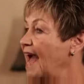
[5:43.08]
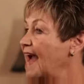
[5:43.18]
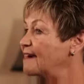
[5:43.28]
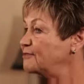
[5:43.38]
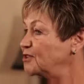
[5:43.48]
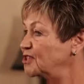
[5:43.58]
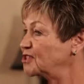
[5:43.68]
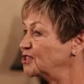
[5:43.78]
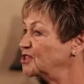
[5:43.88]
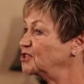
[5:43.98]
After the
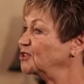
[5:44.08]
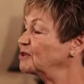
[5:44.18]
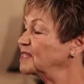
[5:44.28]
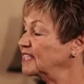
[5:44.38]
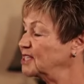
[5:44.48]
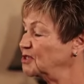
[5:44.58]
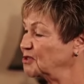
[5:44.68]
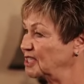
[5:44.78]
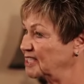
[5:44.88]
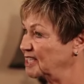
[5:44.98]
surgery, it was
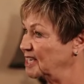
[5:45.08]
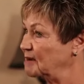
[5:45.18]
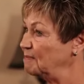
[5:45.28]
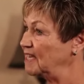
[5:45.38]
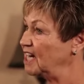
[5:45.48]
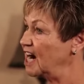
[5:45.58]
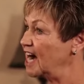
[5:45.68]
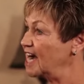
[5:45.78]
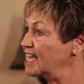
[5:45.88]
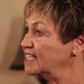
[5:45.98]
interesting
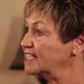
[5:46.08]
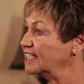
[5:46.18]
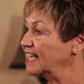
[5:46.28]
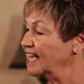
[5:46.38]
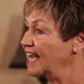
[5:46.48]
because